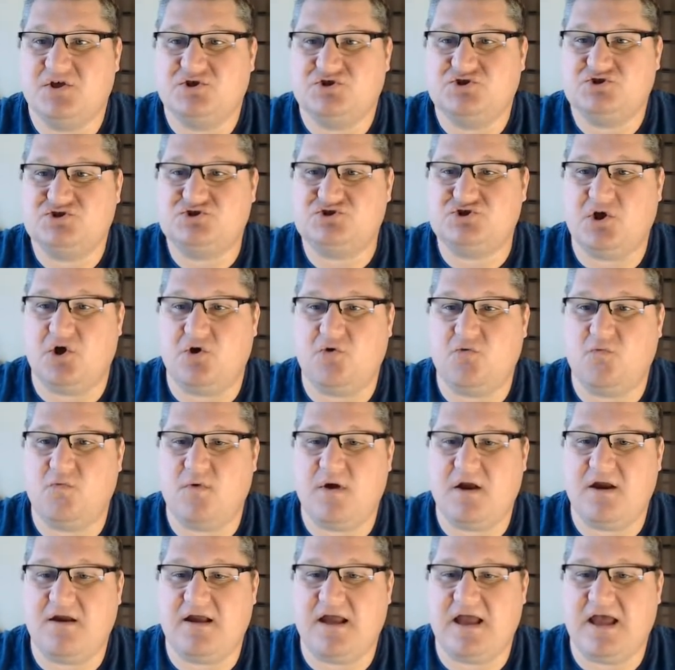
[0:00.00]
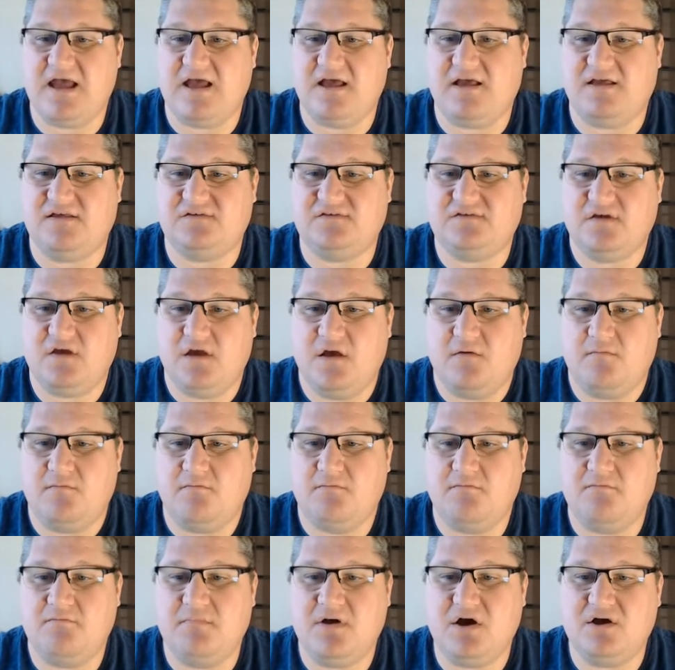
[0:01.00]
So whereas
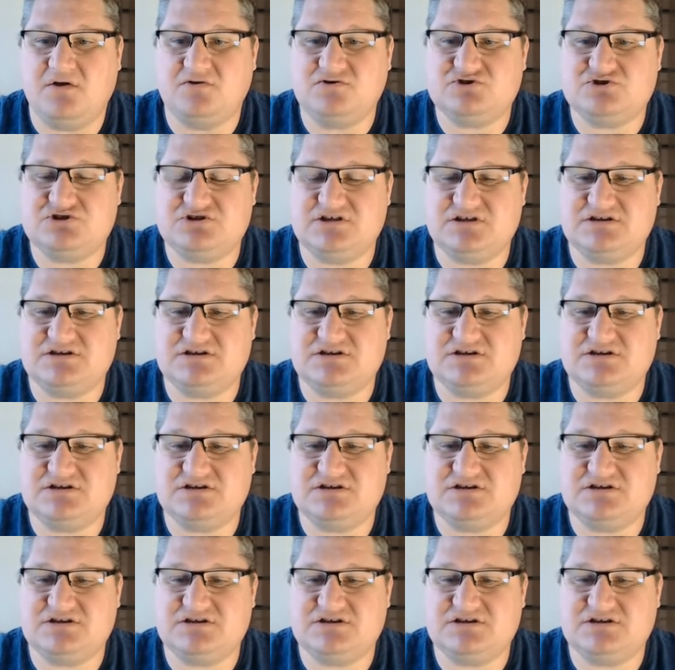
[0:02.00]
most